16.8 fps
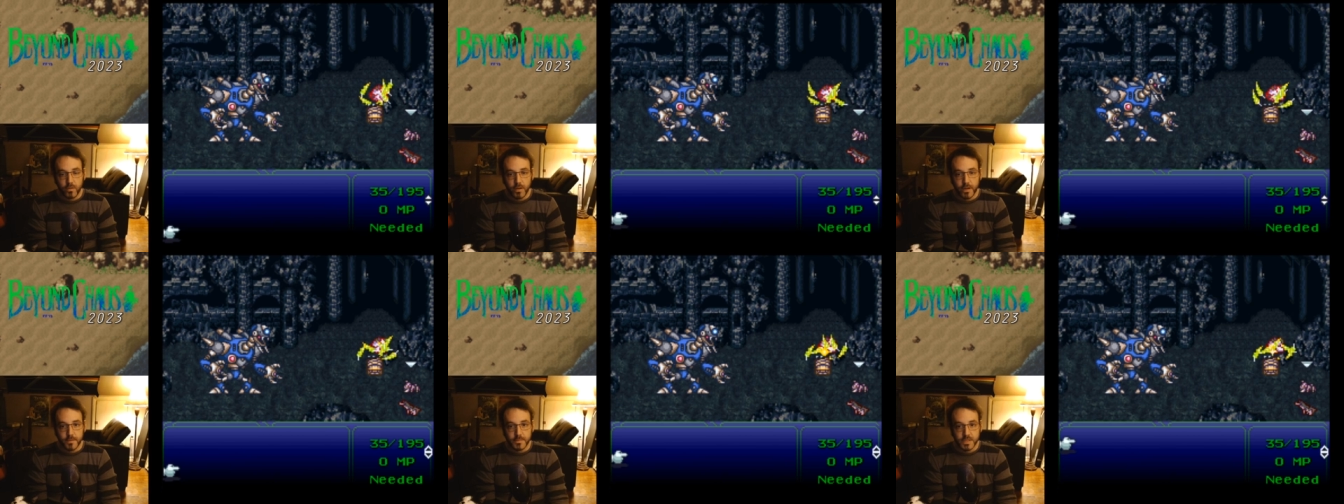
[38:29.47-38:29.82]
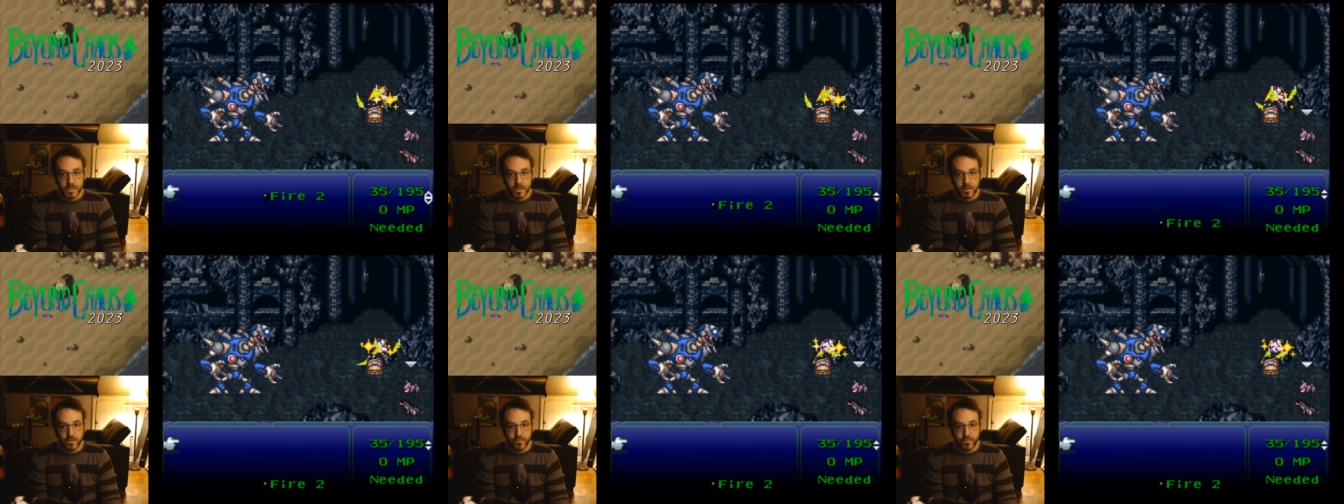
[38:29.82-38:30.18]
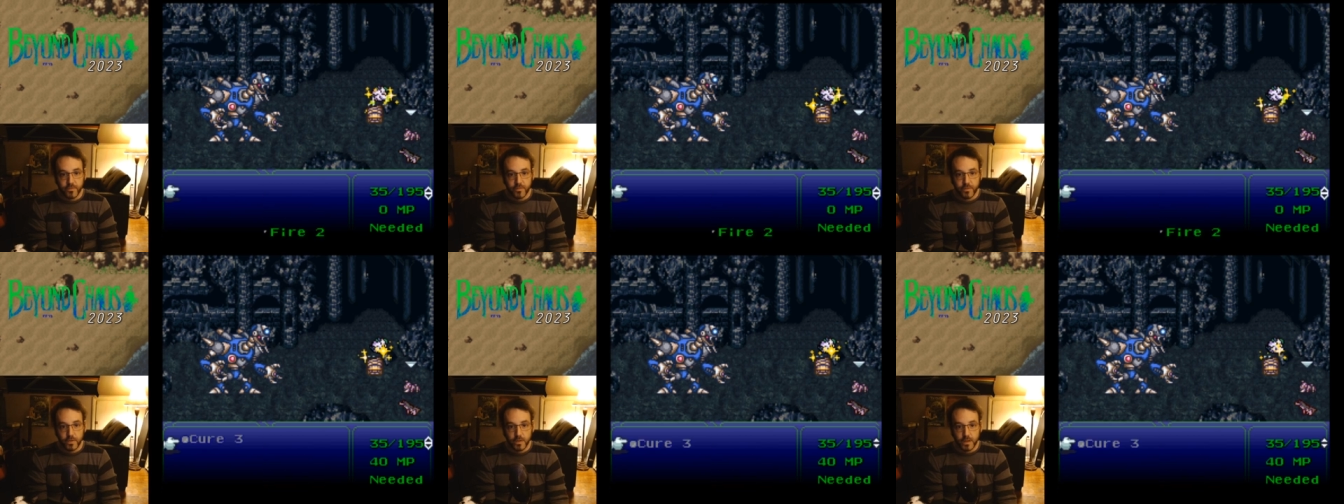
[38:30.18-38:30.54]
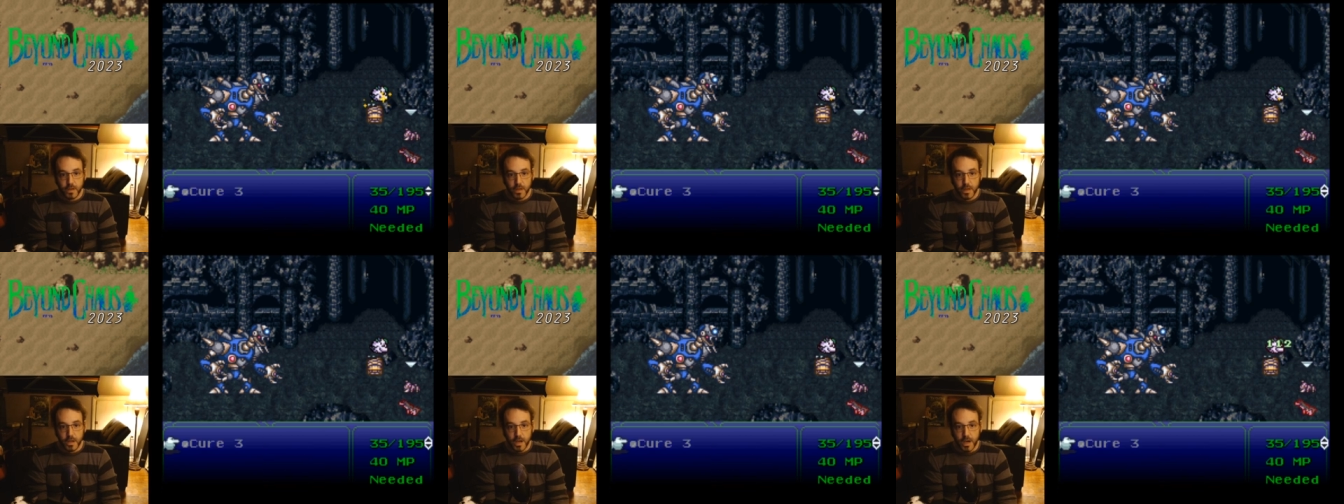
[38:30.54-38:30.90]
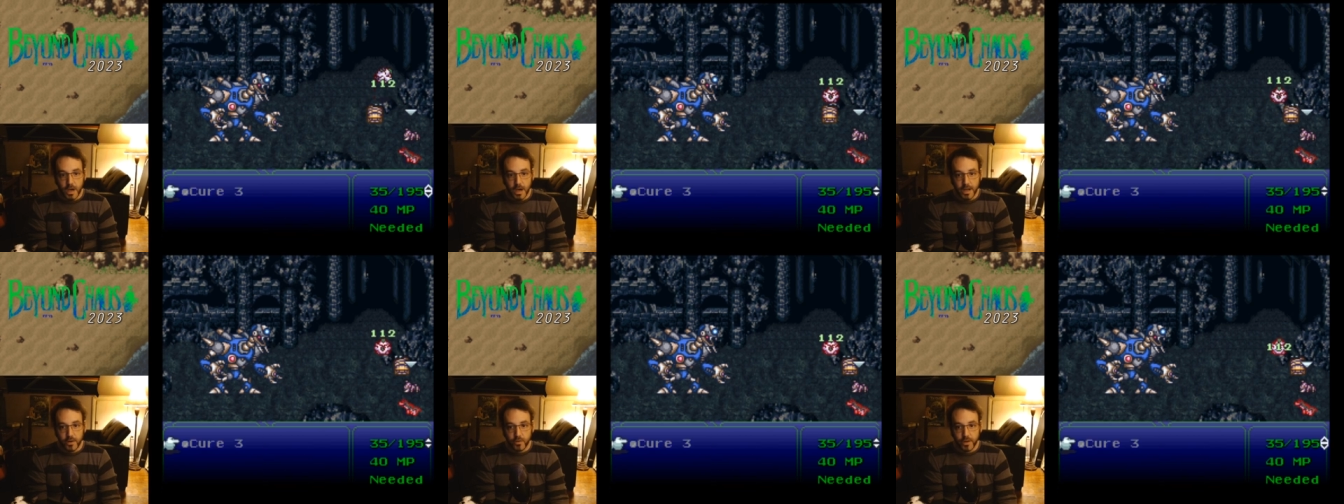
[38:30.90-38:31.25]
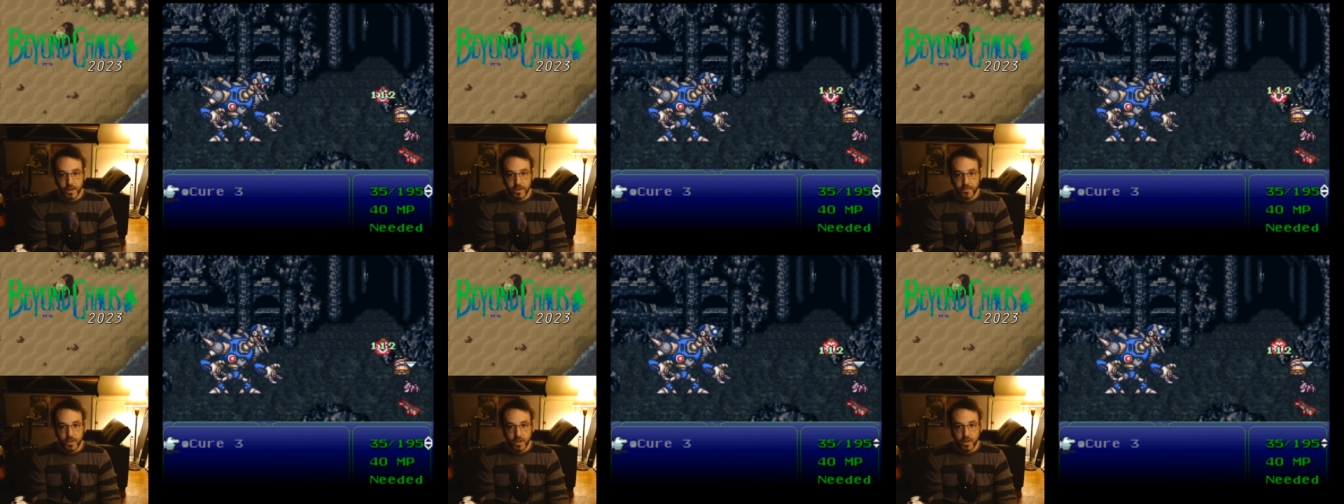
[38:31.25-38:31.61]
3'd himself. I don't
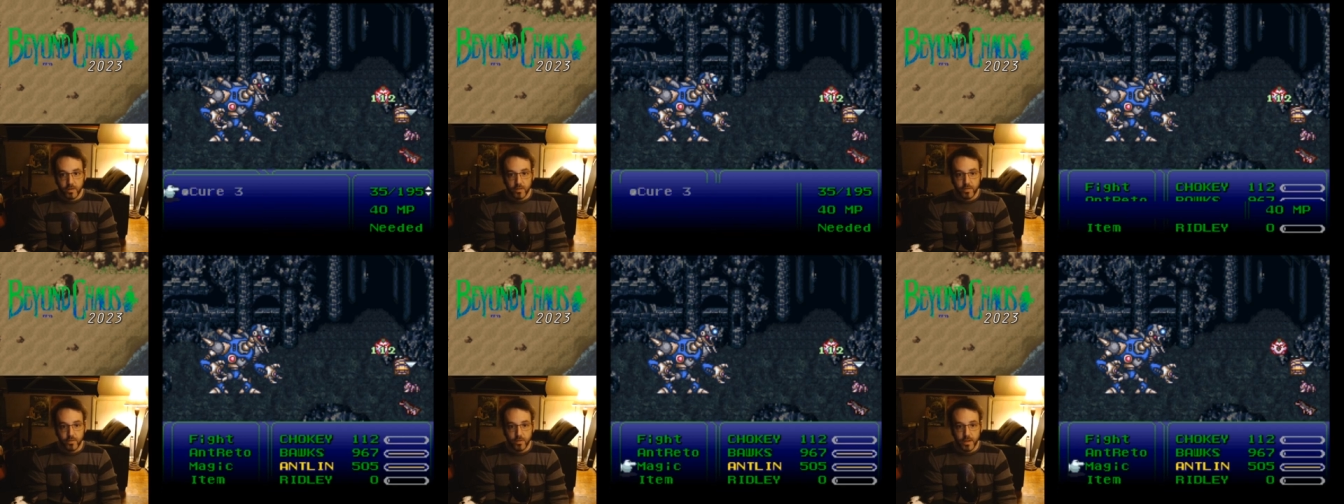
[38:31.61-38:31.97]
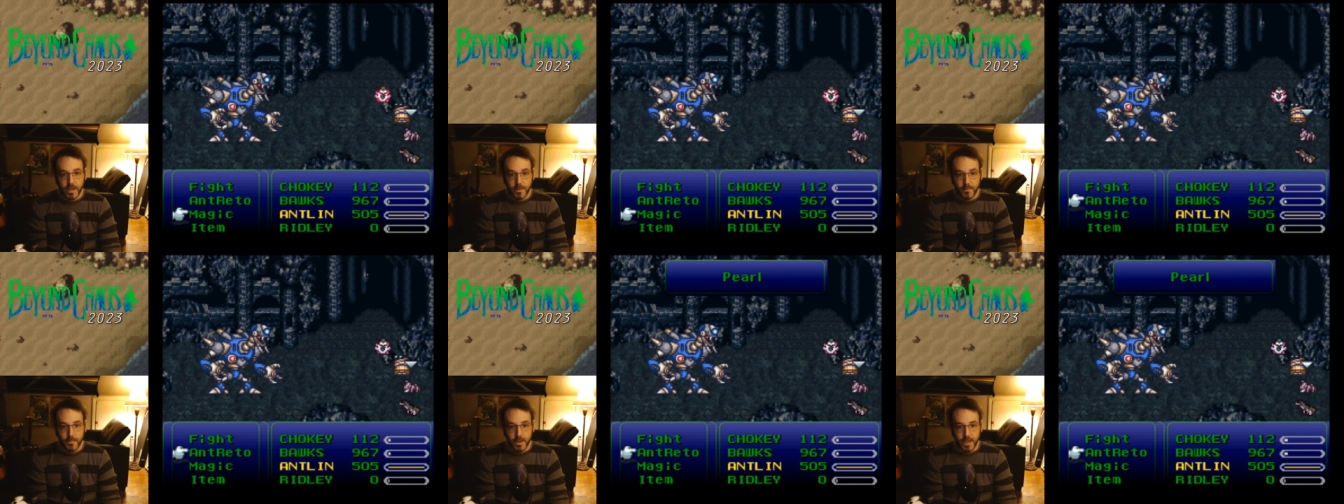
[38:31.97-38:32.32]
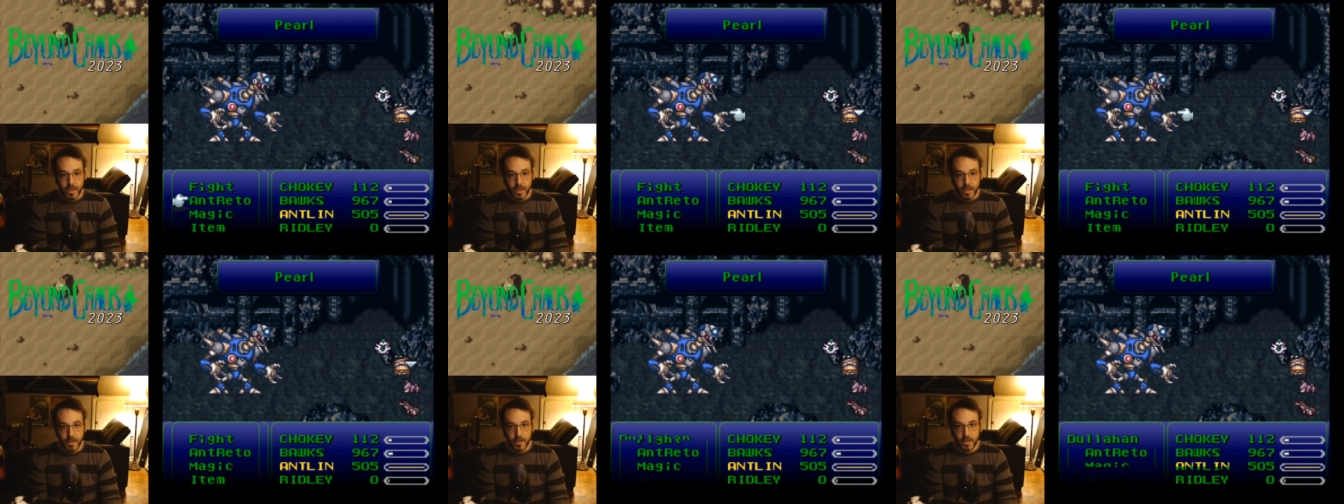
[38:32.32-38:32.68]
have the Cure 3 MP.